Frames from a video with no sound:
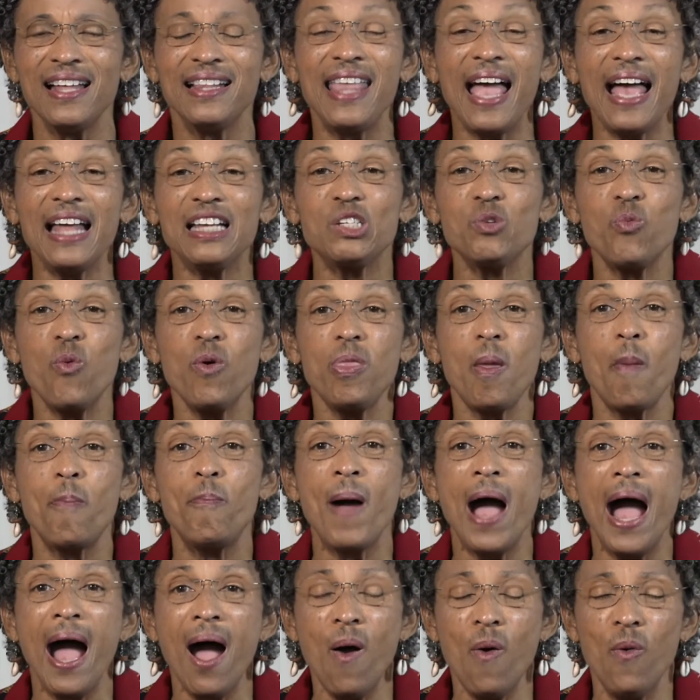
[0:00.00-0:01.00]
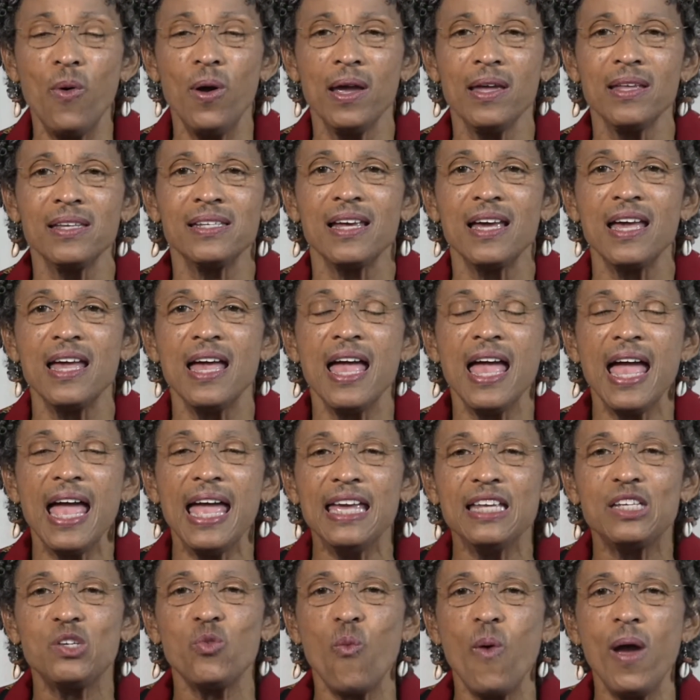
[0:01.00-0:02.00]
That's where the power
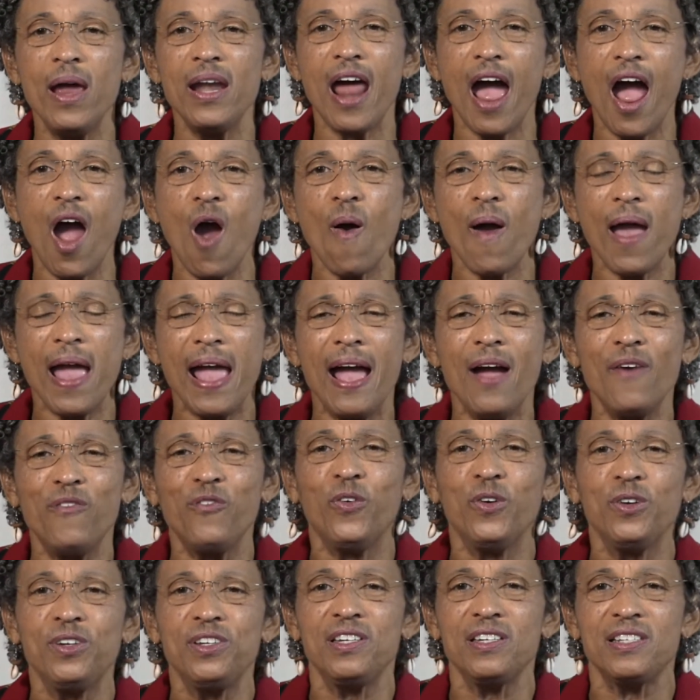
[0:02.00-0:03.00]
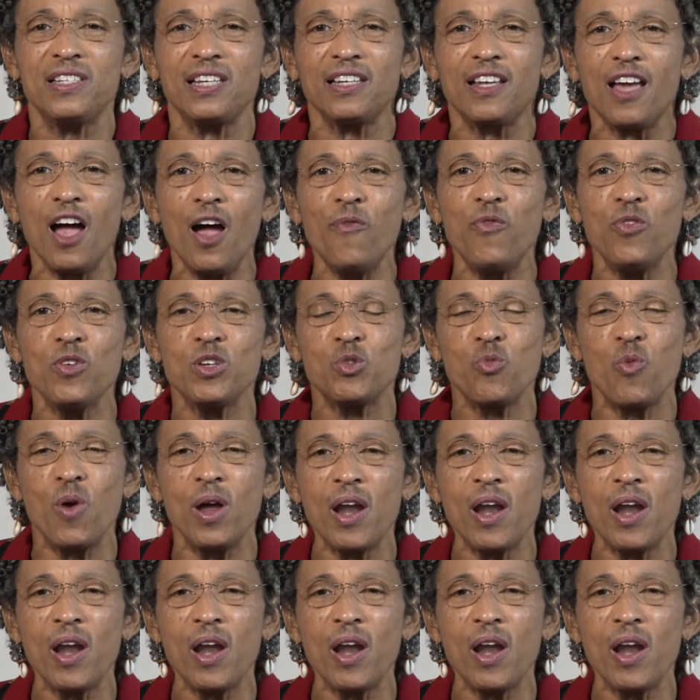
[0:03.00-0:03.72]
is when our effort discovers,